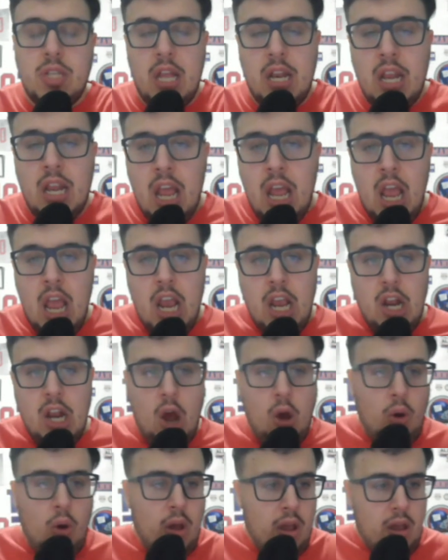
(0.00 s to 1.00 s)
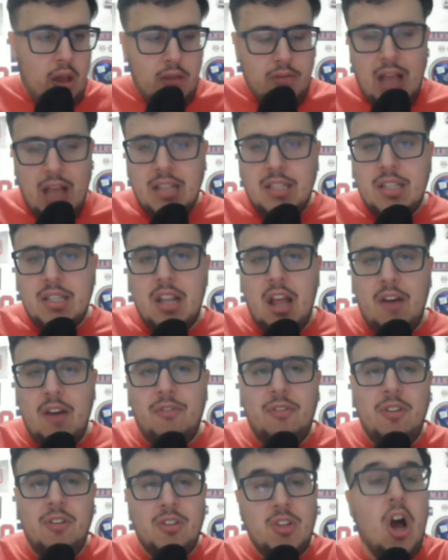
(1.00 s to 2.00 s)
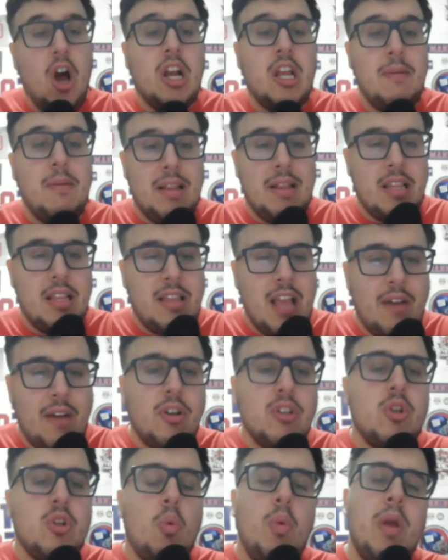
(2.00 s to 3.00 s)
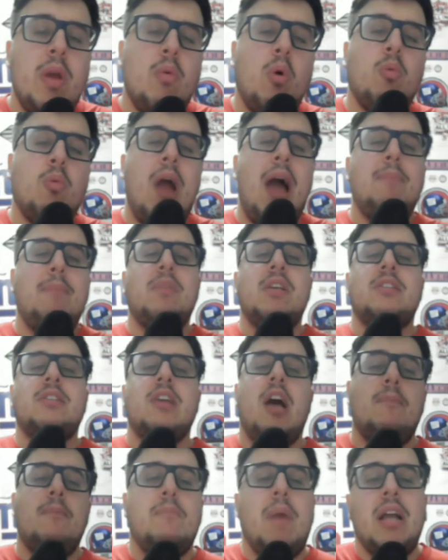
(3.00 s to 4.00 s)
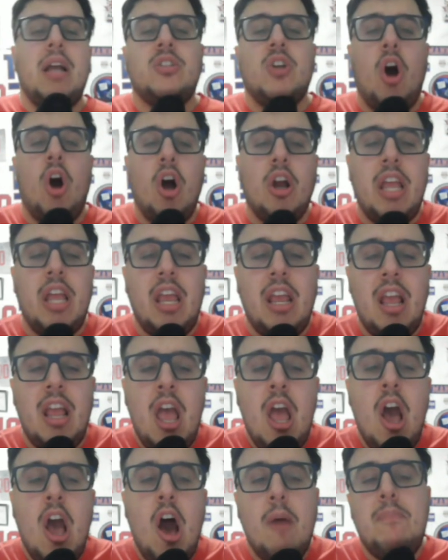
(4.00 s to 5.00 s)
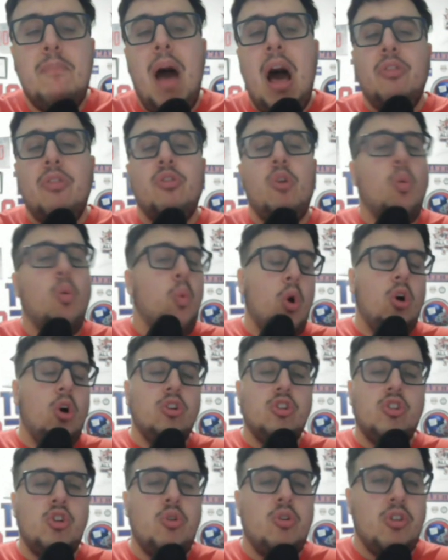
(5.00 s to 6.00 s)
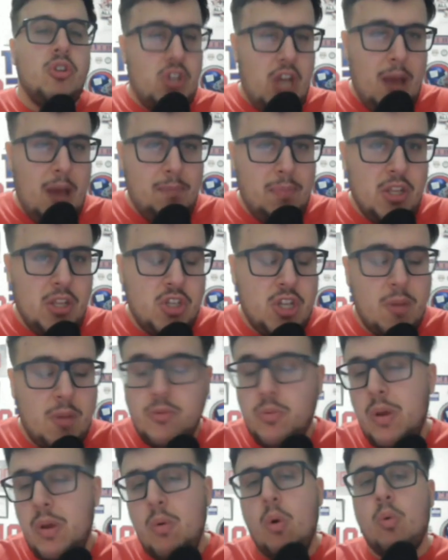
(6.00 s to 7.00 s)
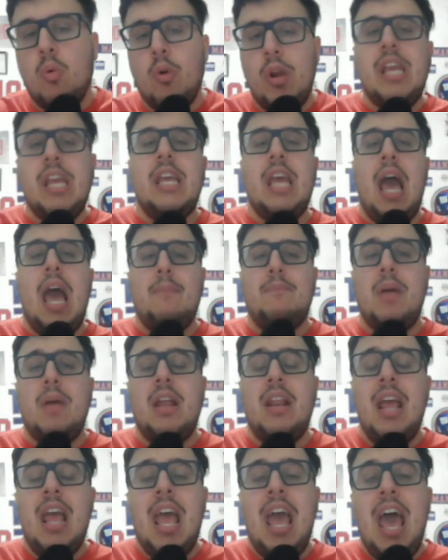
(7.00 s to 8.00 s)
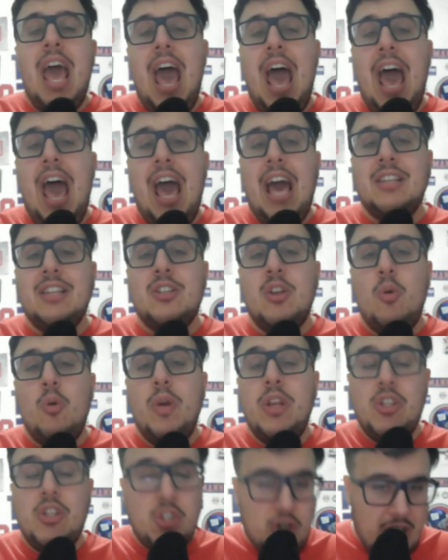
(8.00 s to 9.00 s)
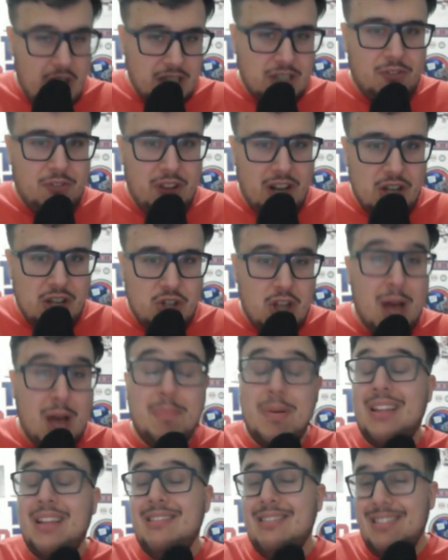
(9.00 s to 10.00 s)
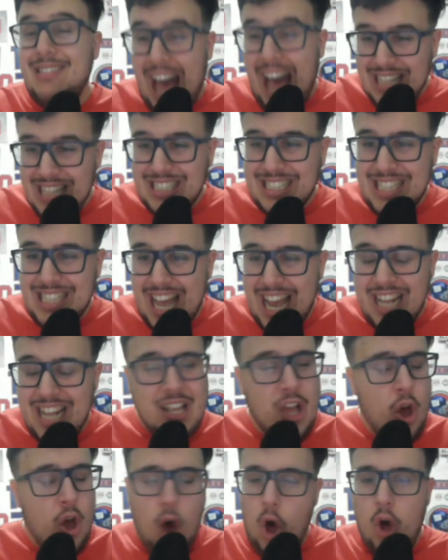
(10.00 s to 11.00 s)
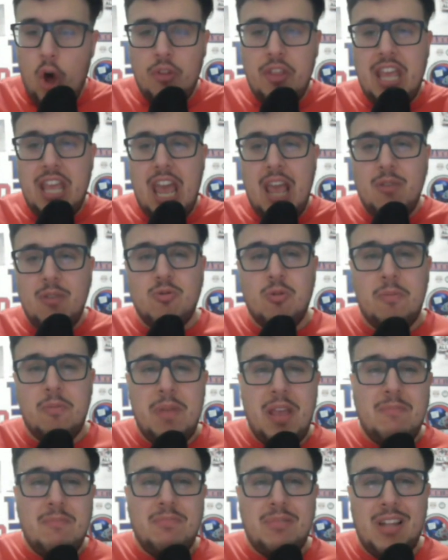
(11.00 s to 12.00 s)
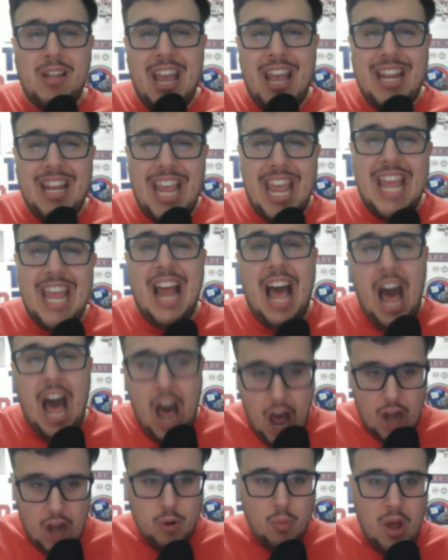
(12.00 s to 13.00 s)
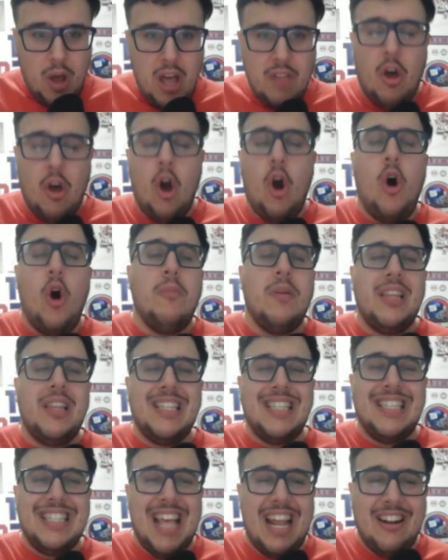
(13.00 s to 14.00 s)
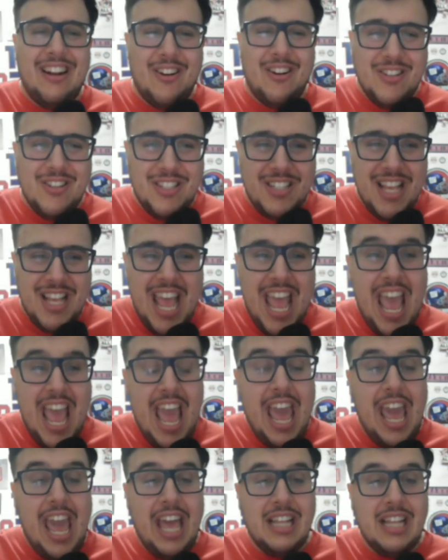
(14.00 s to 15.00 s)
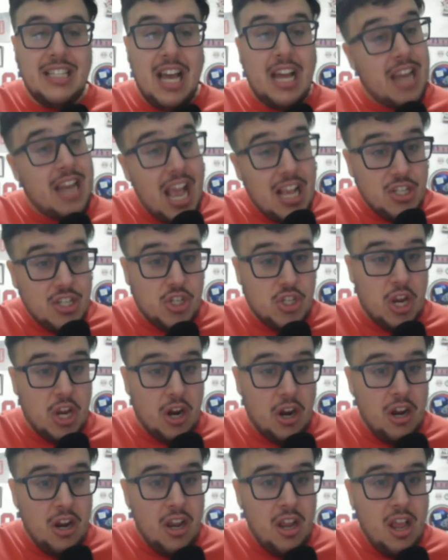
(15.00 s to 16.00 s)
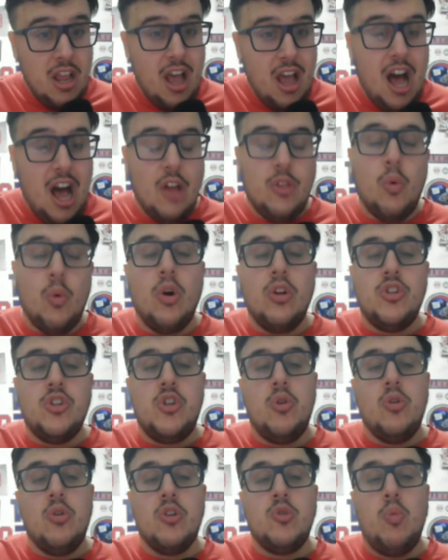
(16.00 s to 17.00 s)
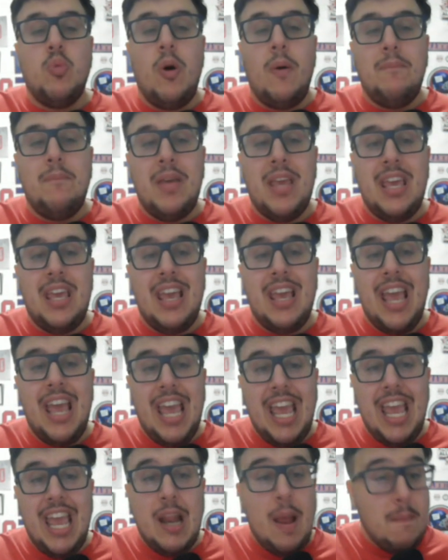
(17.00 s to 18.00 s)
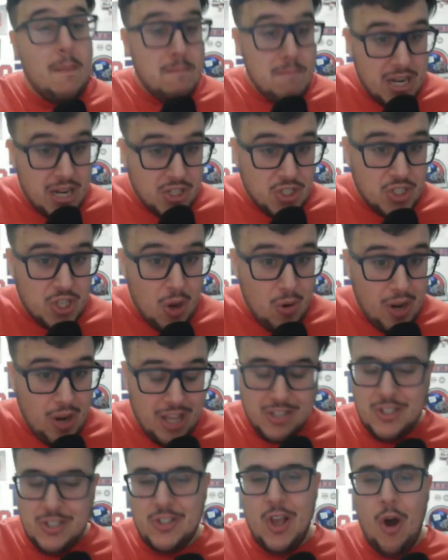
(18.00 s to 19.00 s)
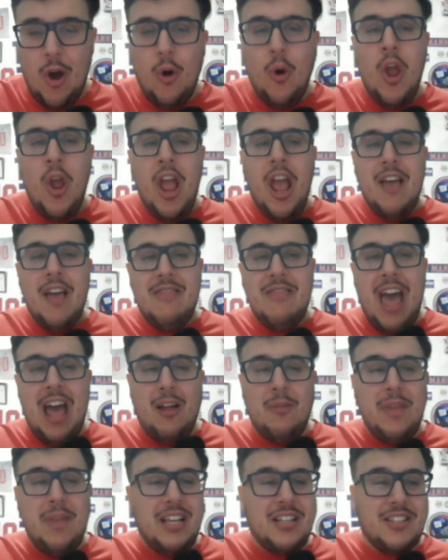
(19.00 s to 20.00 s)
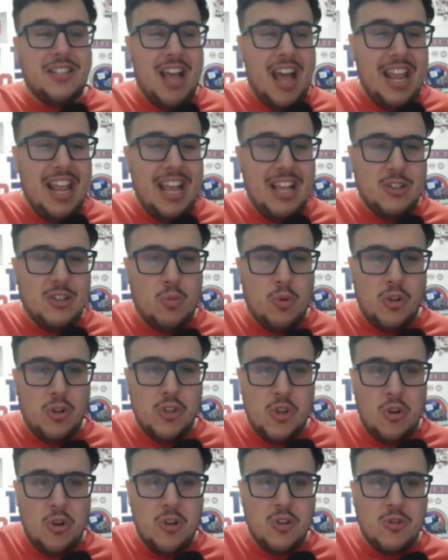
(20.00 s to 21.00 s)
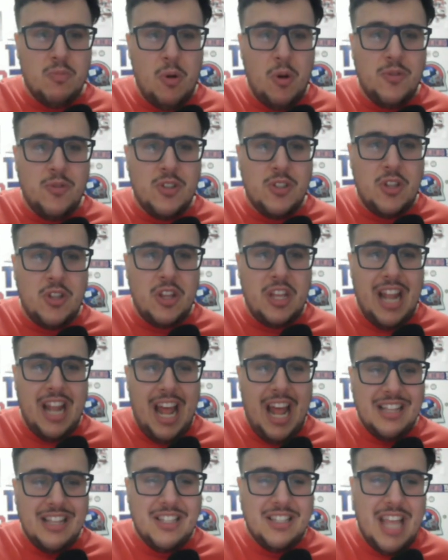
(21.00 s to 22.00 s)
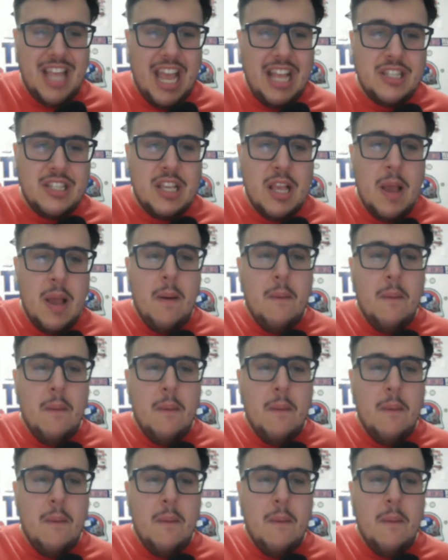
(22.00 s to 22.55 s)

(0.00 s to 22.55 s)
And, that's enough talking about the Devils. We will wrap this up by talking about the World Junior Championships. We will recap it as we just finished up last night. All the games were being played in Ottawa, the home of the Senators. And next year, the World Juniors will be in Minnesota. So that'll be exciting as the World Juniors moves to the United States.